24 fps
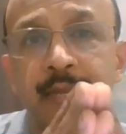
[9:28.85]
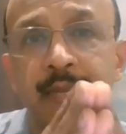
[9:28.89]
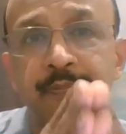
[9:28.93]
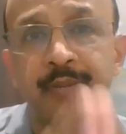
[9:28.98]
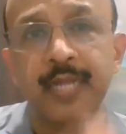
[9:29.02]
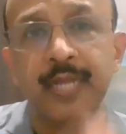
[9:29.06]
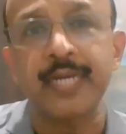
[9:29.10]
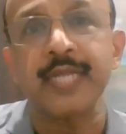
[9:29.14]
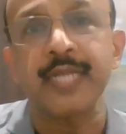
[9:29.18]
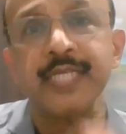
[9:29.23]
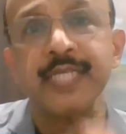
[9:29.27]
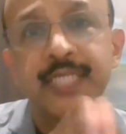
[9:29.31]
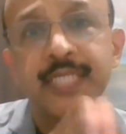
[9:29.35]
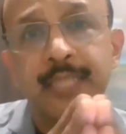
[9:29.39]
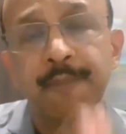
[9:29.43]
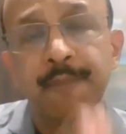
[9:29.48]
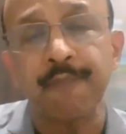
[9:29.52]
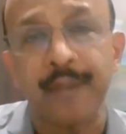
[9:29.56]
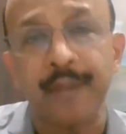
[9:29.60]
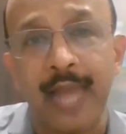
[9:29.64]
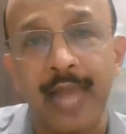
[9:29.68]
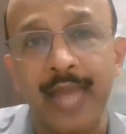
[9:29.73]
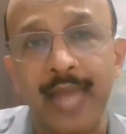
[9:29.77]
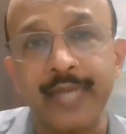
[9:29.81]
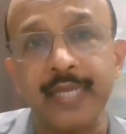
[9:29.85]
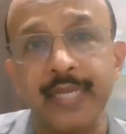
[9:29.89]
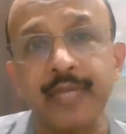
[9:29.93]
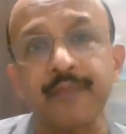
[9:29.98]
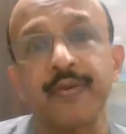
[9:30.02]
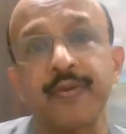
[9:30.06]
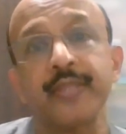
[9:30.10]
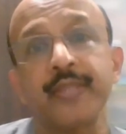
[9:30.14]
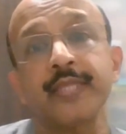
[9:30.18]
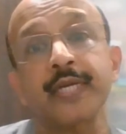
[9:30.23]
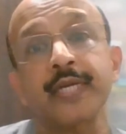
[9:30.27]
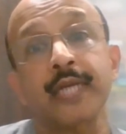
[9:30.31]
pregnancy planning,
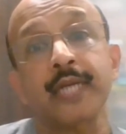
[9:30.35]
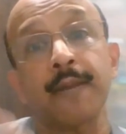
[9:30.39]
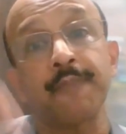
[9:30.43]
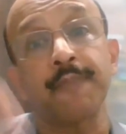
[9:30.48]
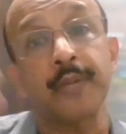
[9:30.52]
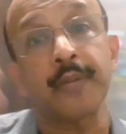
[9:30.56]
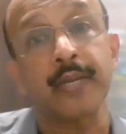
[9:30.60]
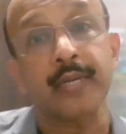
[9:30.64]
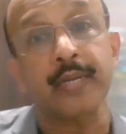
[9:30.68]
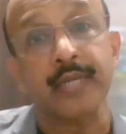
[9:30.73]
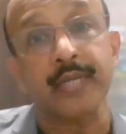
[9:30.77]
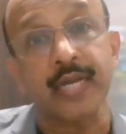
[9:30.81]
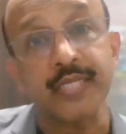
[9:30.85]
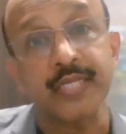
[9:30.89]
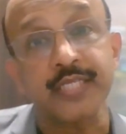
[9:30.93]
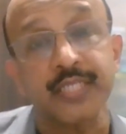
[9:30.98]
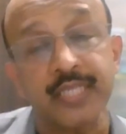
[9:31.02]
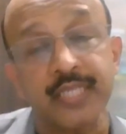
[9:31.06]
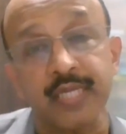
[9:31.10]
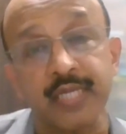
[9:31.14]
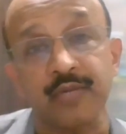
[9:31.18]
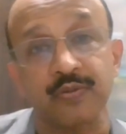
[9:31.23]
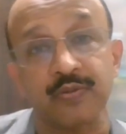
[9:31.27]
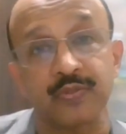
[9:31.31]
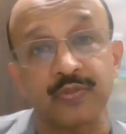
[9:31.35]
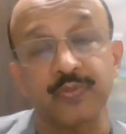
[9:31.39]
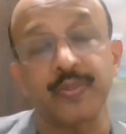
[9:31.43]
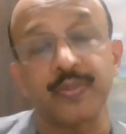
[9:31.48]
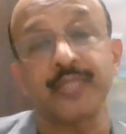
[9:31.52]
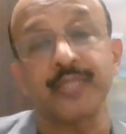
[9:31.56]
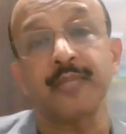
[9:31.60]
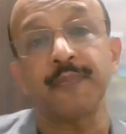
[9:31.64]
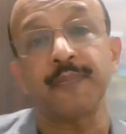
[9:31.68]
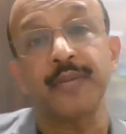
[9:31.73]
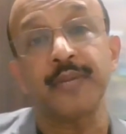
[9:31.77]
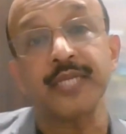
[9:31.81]
when the couple conceives,
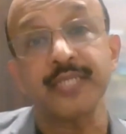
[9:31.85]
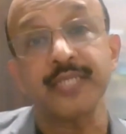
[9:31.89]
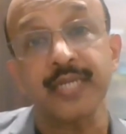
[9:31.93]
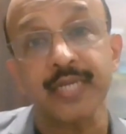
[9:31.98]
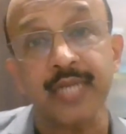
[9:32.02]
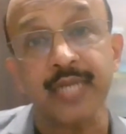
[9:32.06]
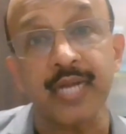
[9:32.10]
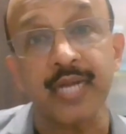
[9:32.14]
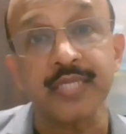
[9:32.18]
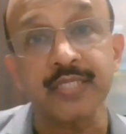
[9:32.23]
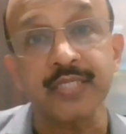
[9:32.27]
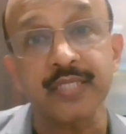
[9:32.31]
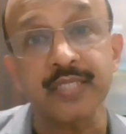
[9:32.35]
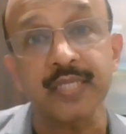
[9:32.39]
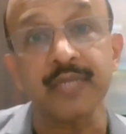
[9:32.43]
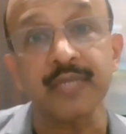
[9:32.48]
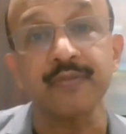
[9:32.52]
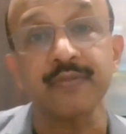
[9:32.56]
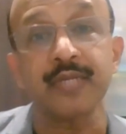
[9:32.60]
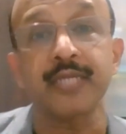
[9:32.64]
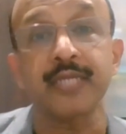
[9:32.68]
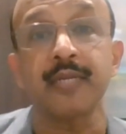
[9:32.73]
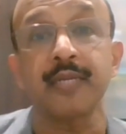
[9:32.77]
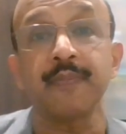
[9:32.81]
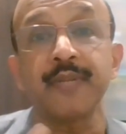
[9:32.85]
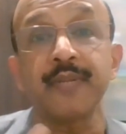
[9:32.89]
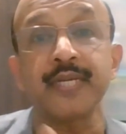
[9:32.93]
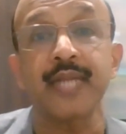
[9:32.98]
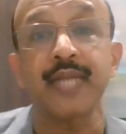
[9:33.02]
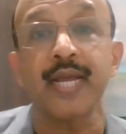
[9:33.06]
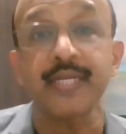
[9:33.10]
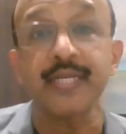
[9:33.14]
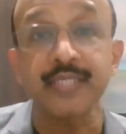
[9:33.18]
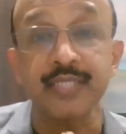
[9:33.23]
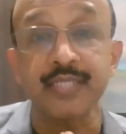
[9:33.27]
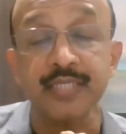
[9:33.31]
when the patient conceives and the
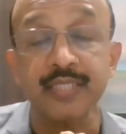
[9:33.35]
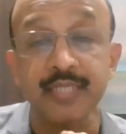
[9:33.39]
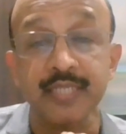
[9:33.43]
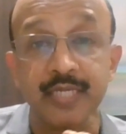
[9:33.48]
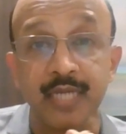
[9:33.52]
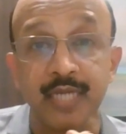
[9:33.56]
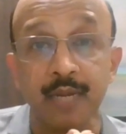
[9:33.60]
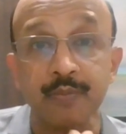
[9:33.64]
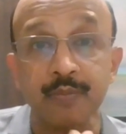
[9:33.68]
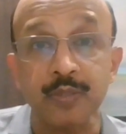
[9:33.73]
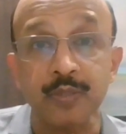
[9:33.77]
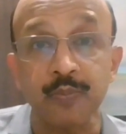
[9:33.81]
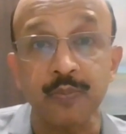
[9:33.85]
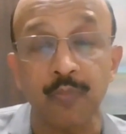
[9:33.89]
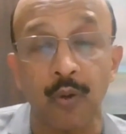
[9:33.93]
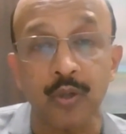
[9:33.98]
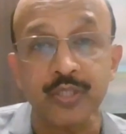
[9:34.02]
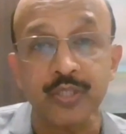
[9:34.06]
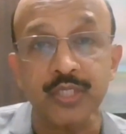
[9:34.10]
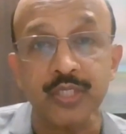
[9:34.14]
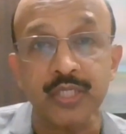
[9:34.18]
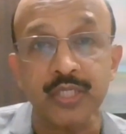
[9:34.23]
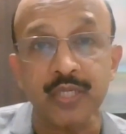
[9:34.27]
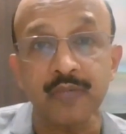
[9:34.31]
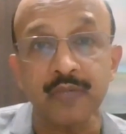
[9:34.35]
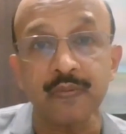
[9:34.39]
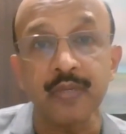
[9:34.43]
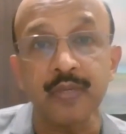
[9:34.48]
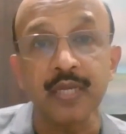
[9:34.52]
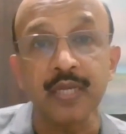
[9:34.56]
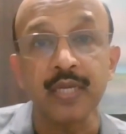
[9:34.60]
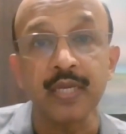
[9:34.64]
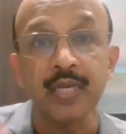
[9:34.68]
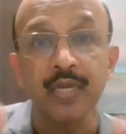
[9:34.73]
beta HCG comes positive,